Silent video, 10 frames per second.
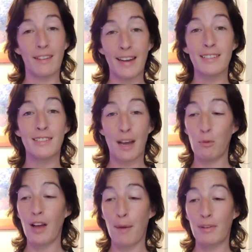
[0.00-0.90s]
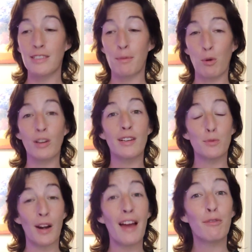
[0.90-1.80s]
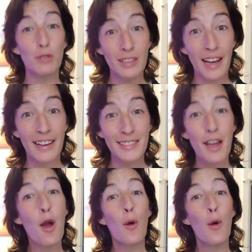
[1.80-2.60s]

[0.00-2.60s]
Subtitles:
That will happen at some point. Because what I've realized,